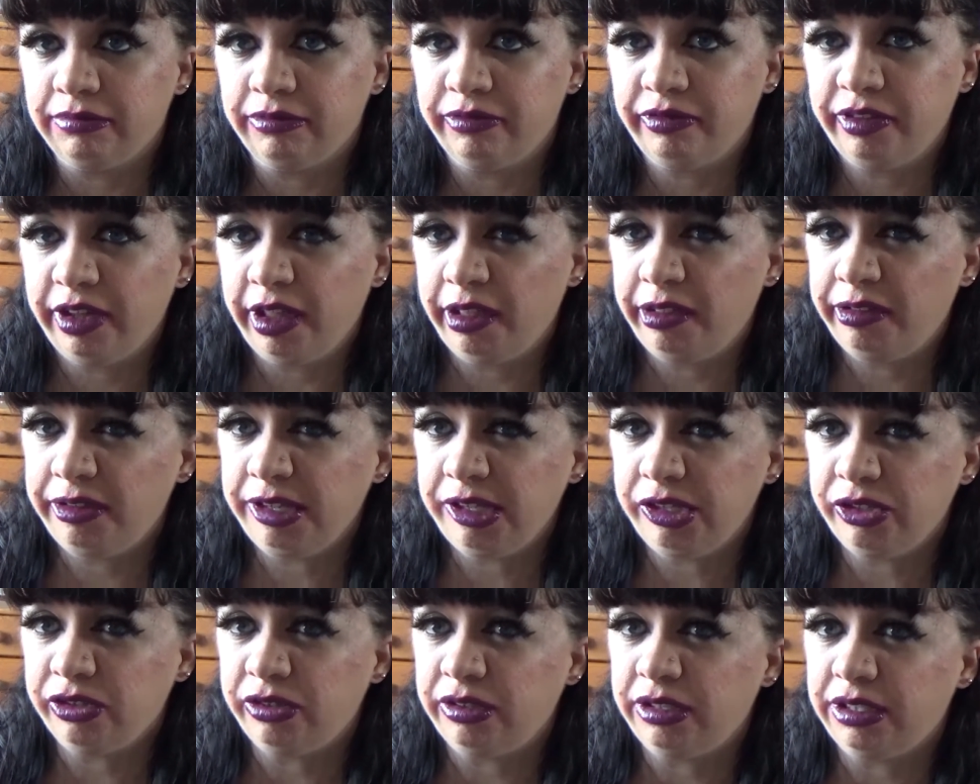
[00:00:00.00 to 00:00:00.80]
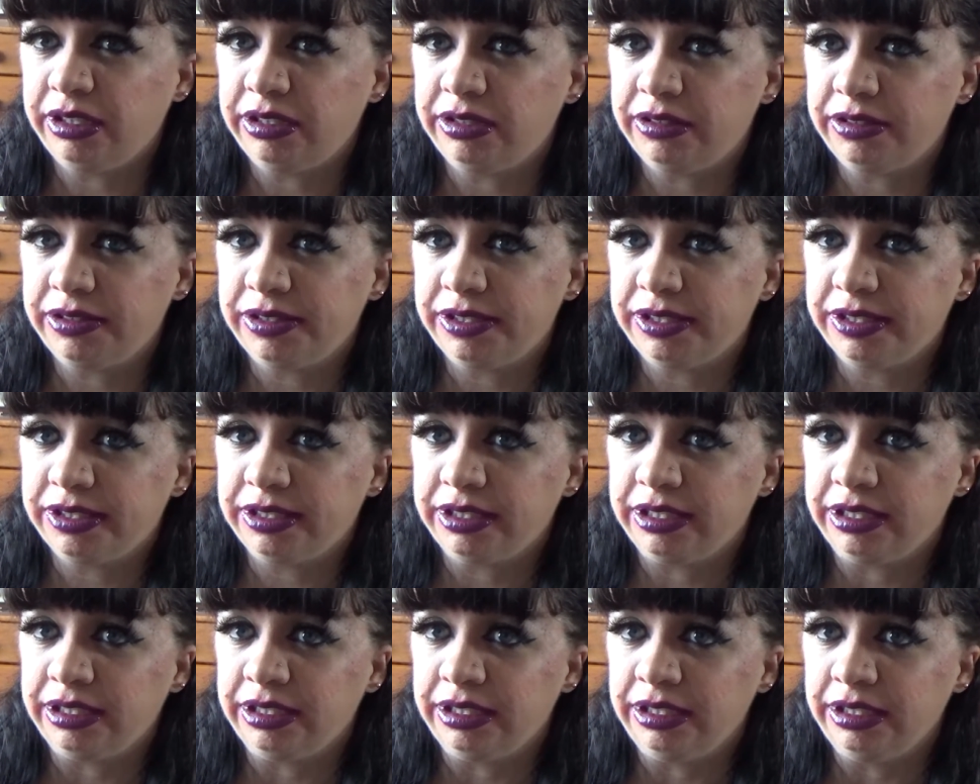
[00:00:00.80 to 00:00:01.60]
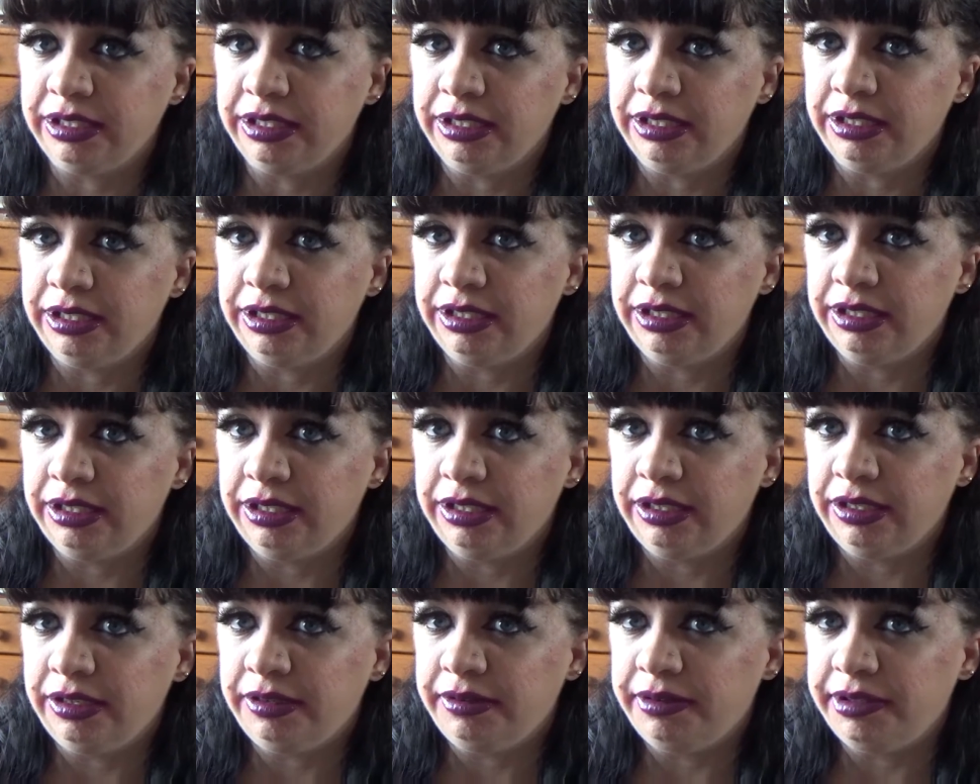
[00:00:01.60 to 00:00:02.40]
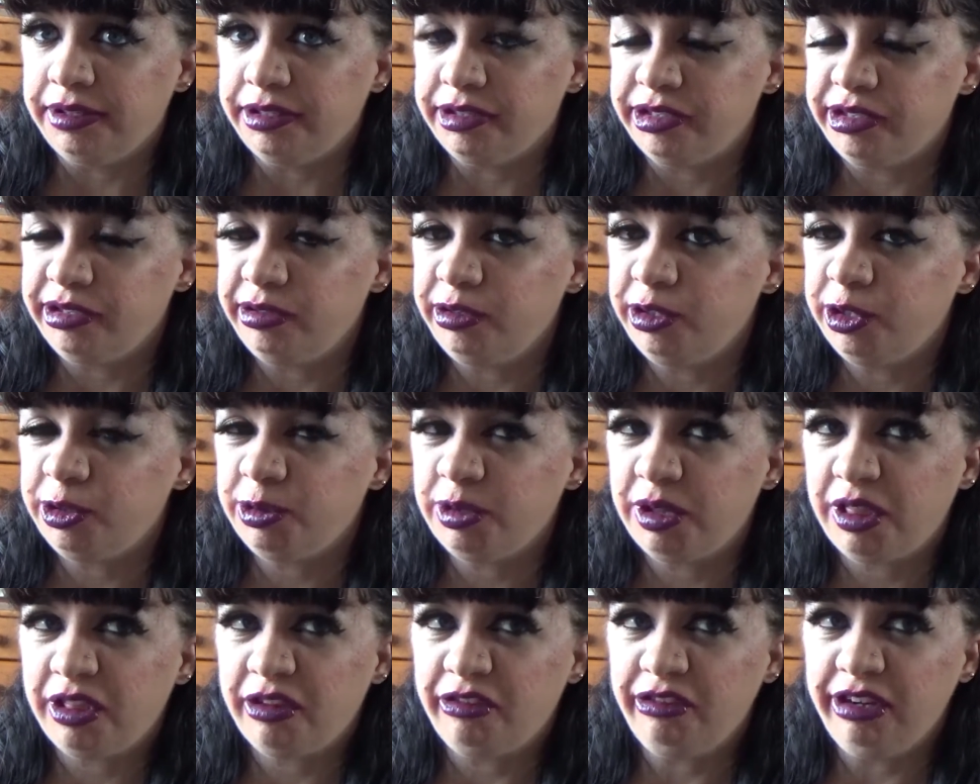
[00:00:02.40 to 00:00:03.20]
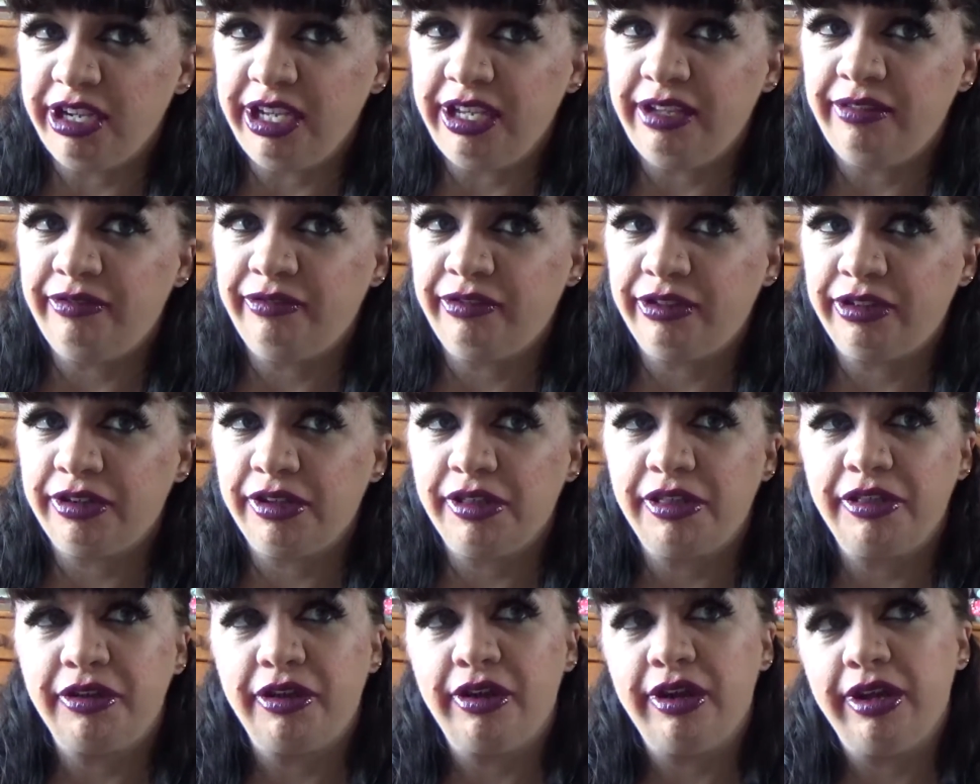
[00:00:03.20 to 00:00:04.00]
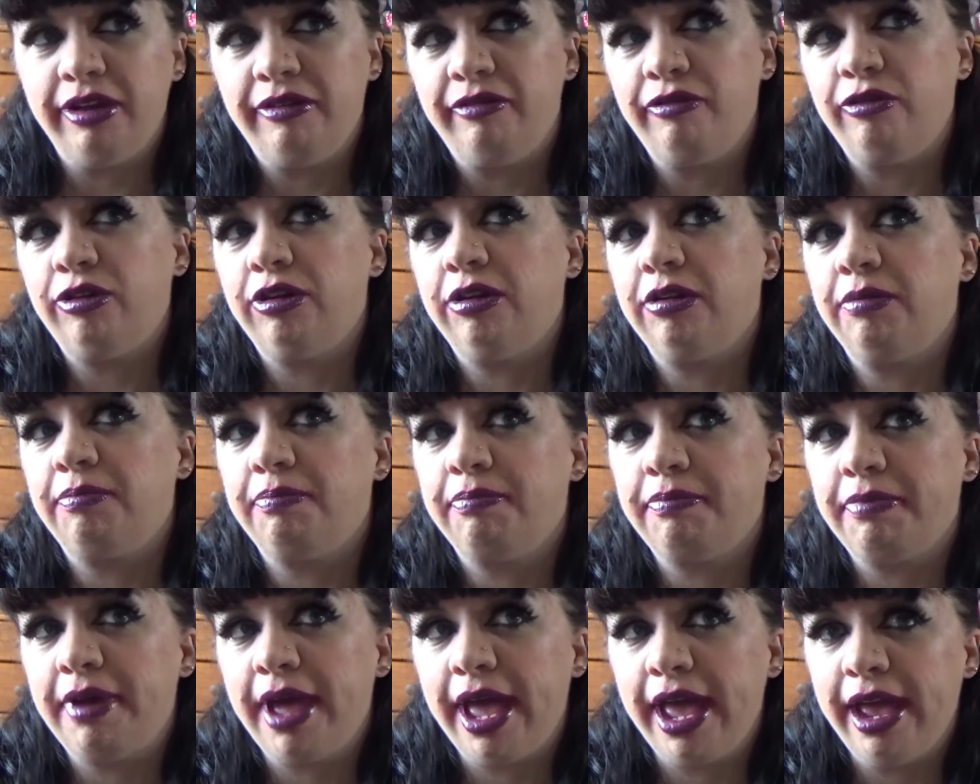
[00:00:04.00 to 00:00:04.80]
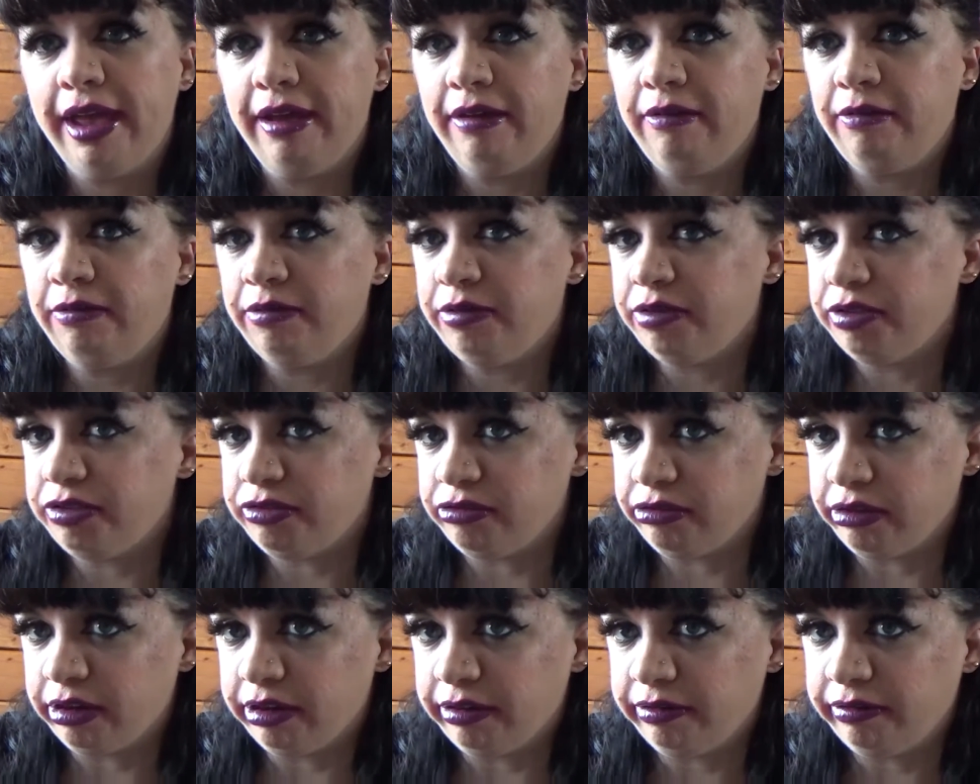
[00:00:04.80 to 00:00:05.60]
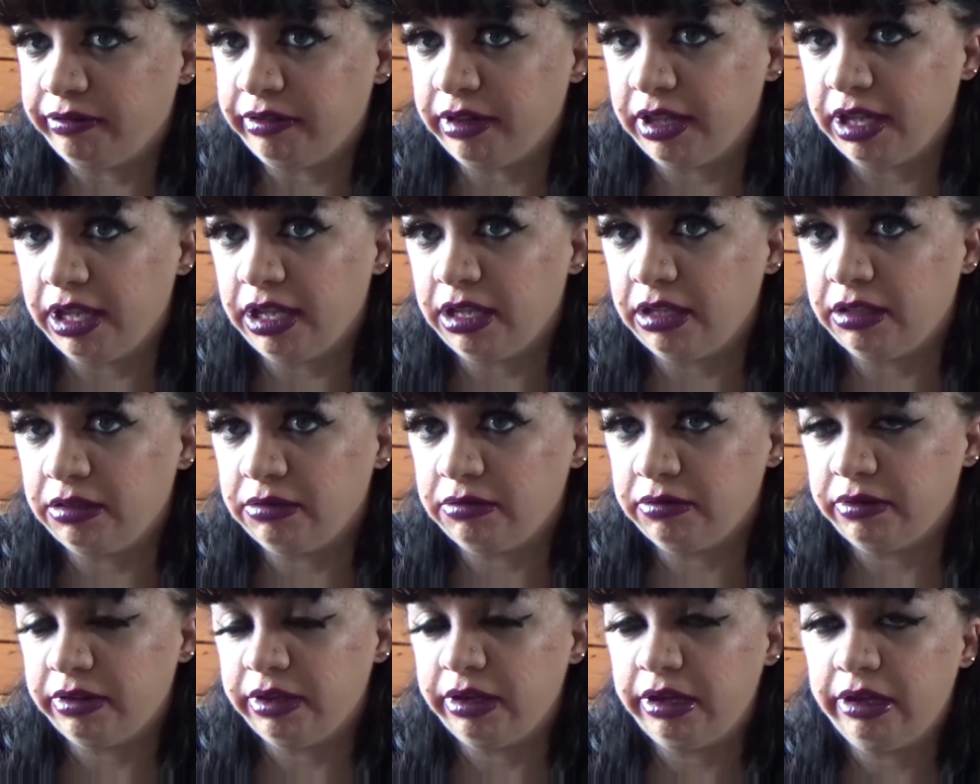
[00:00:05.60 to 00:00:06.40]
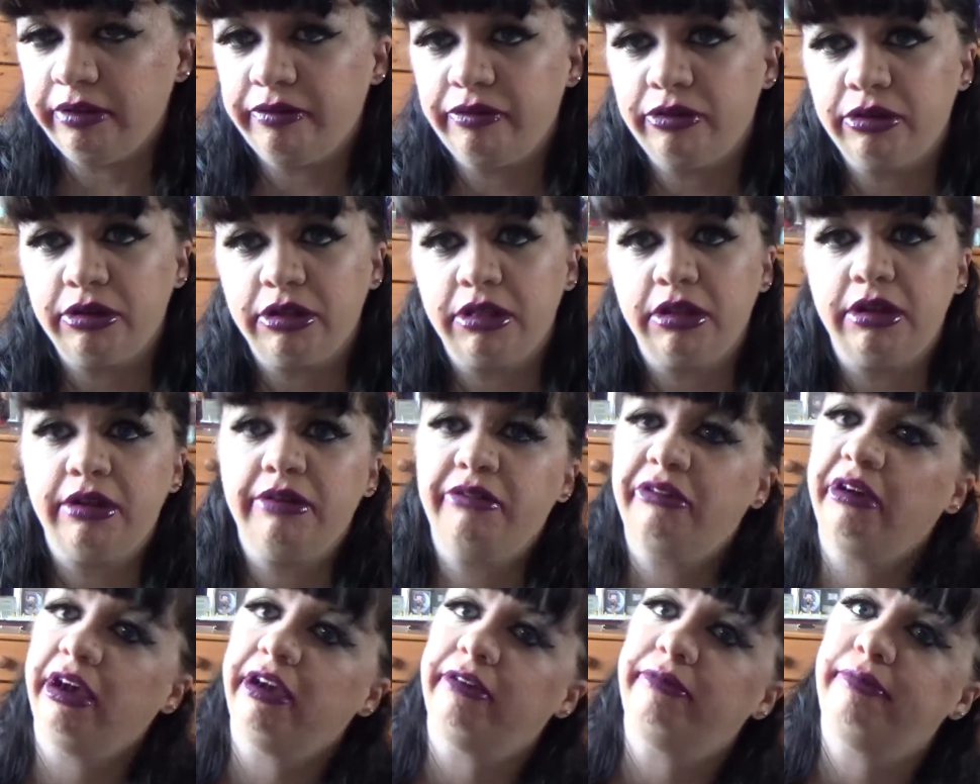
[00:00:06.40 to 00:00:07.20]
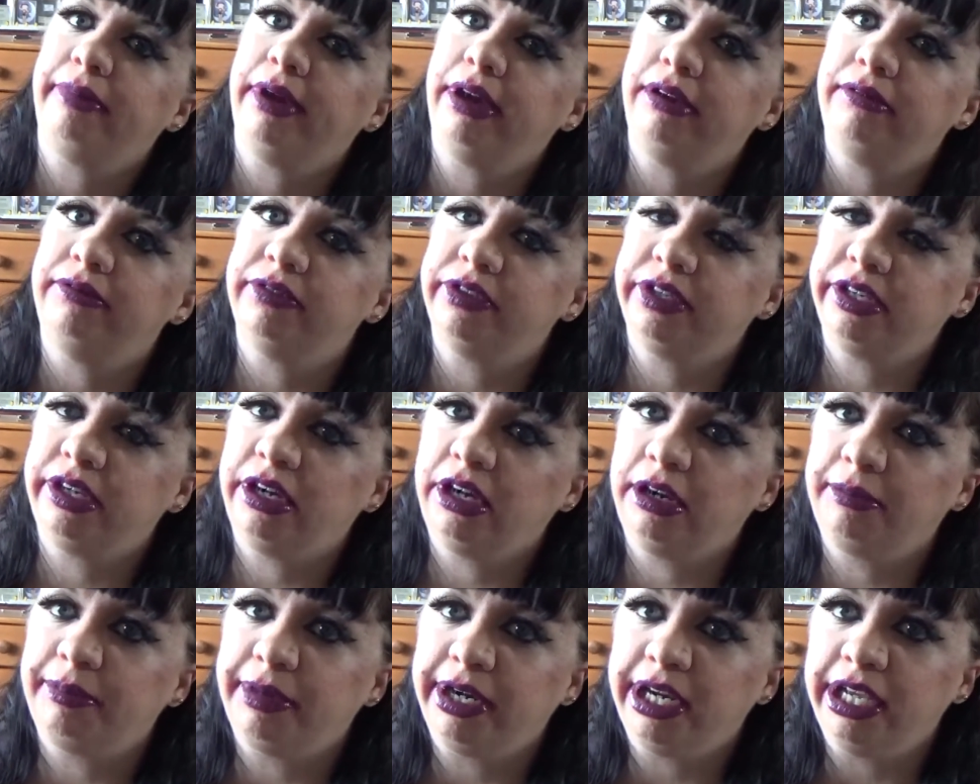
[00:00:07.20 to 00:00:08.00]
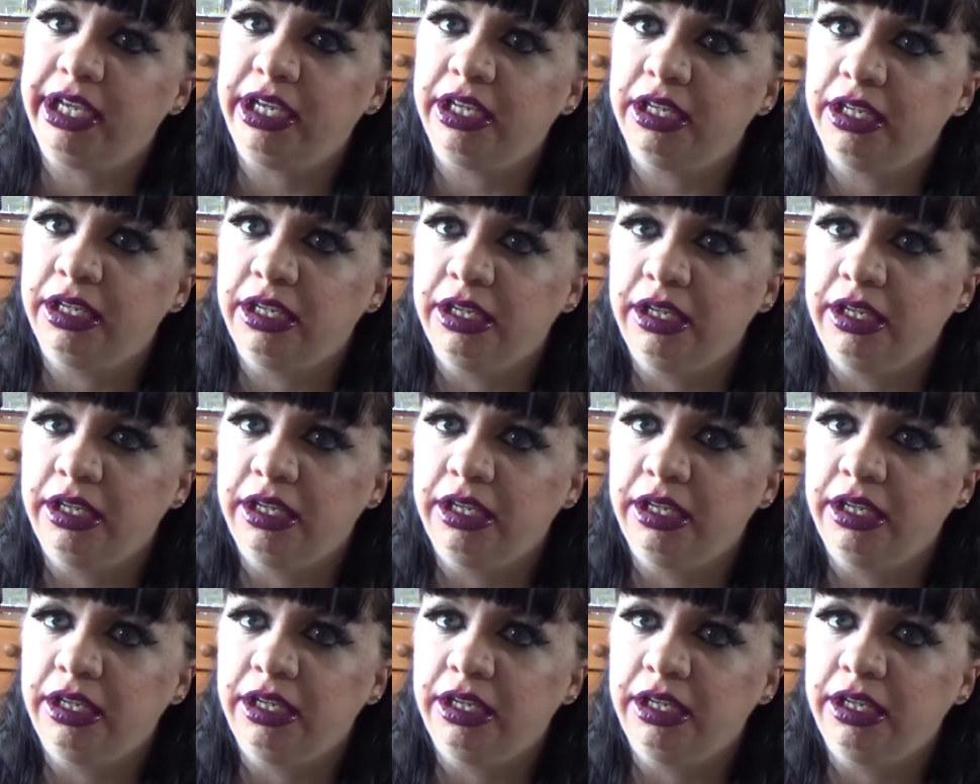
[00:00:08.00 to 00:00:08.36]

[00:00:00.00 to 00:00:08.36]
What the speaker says: $50. So those were 3 for £34 roughly, £35 in our money